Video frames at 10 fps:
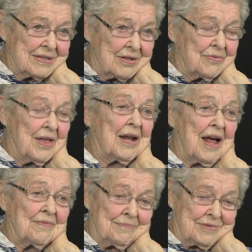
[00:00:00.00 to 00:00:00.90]
So then
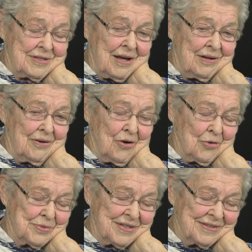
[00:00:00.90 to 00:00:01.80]
I stayed at
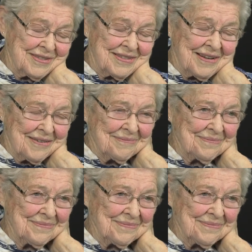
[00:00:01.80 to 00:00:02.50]
home since then.